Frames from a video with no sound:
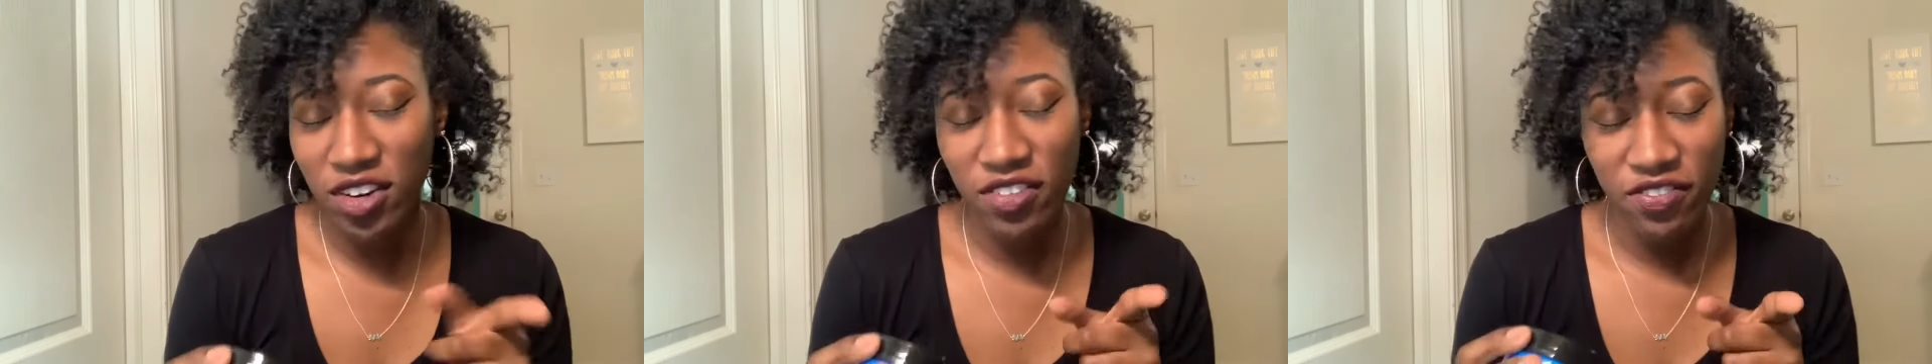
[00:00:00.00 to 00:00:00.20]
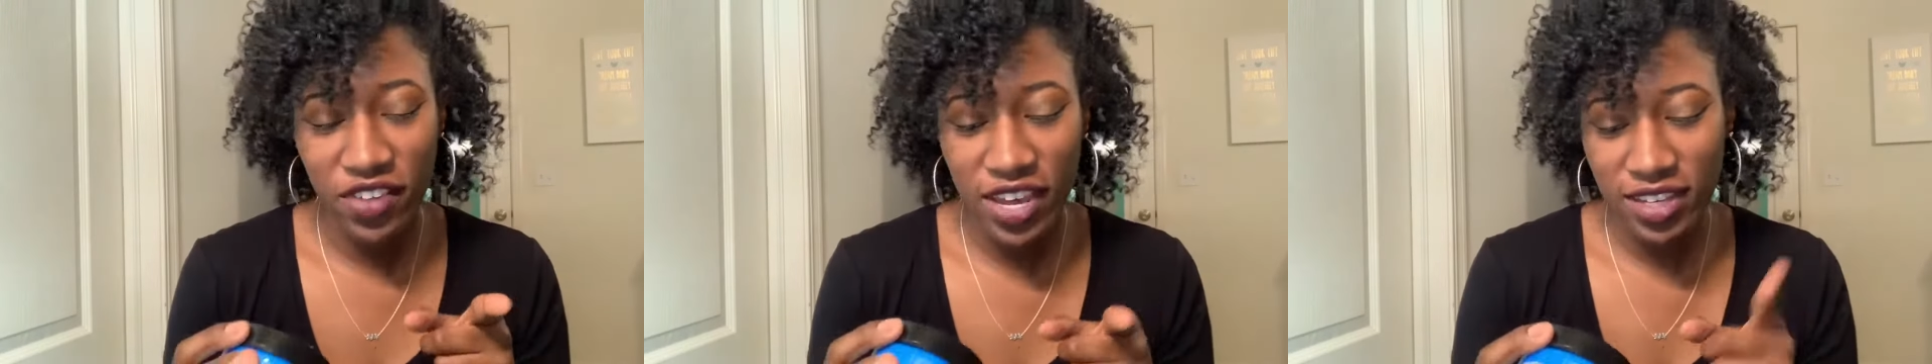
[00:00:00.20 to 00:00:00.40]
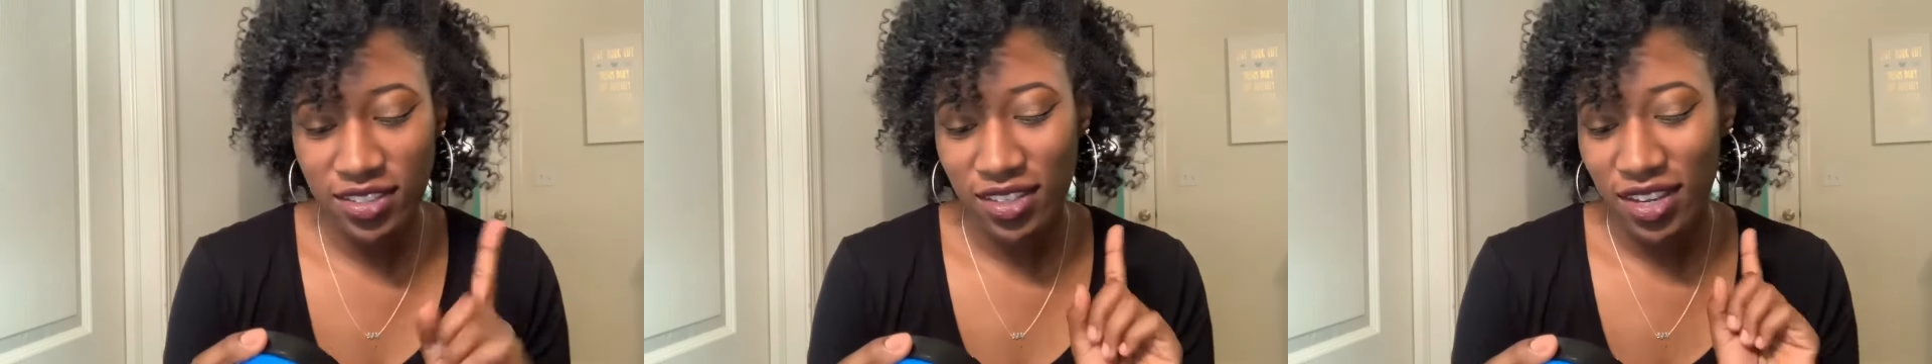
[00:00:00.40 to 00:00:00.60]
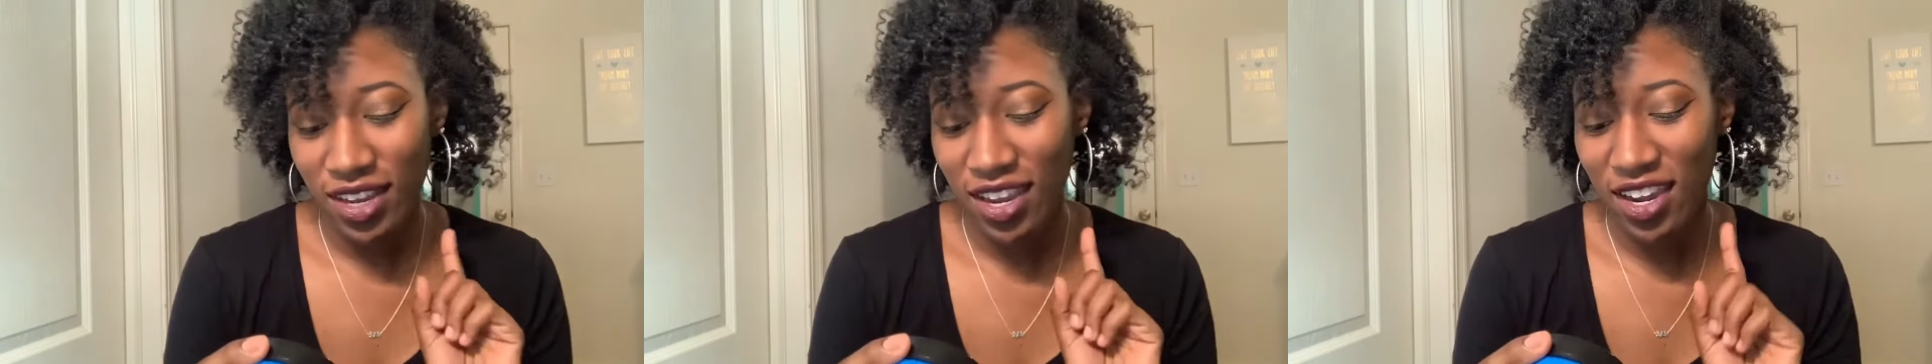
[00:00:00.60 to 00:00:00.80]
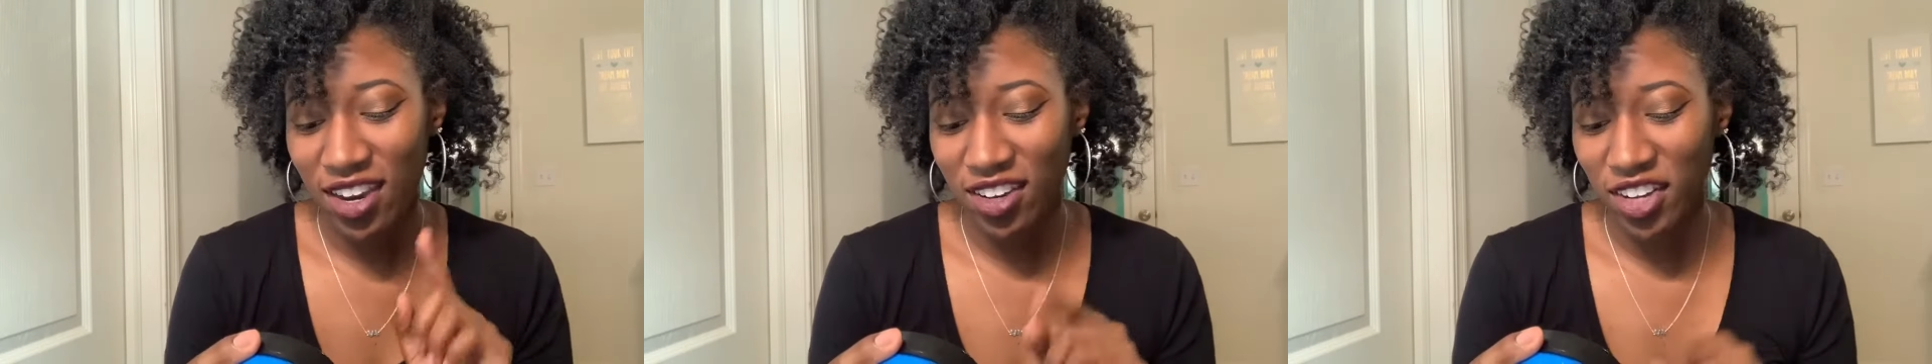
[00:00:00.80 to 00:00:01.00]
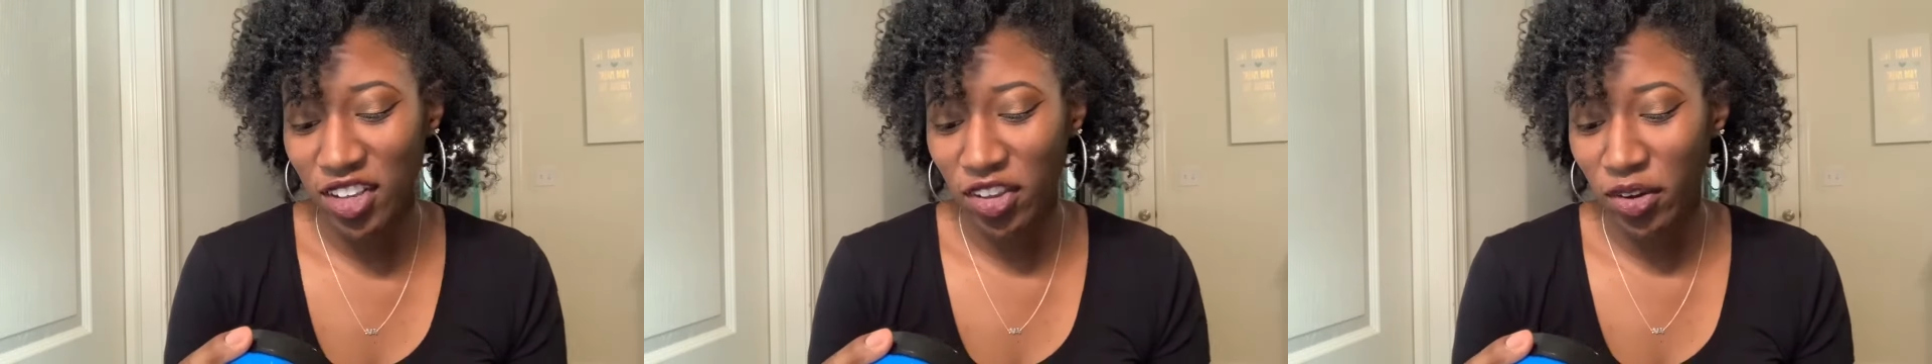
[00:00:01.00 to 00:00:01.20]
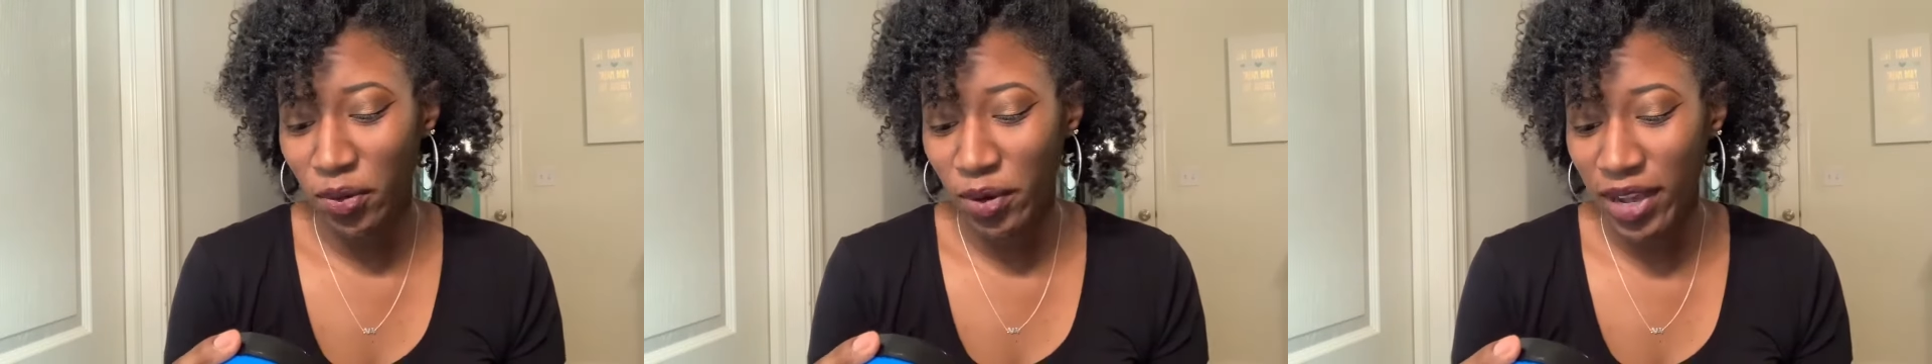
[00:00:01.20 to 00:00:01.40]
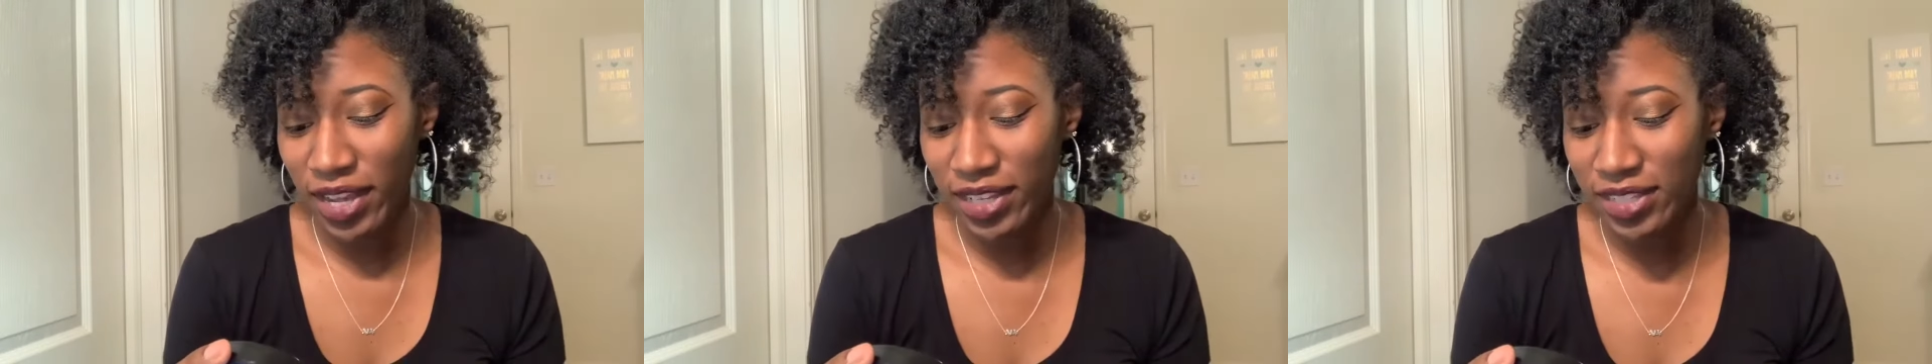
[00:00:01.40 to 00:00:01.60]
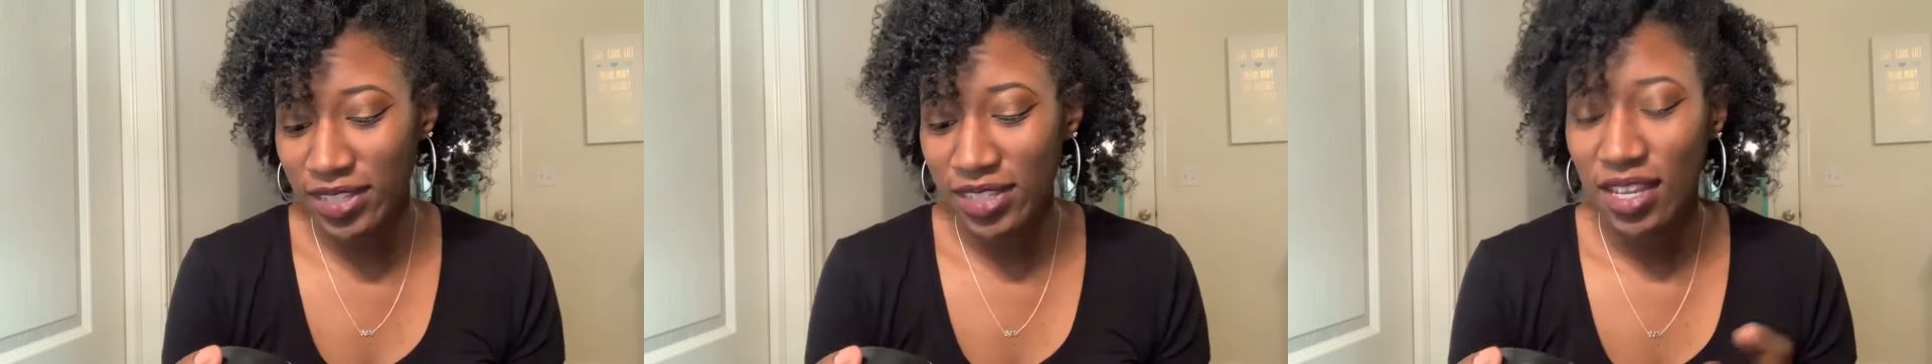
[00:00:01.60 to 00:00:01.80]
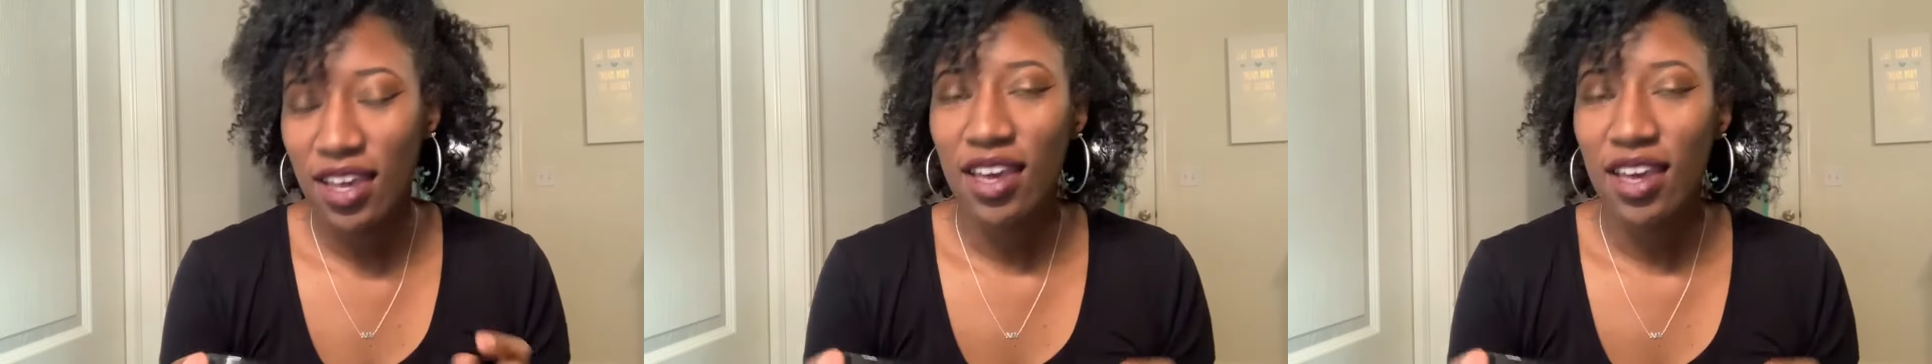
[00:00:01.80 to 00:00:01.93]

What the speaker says: Effect Hair Color Wax.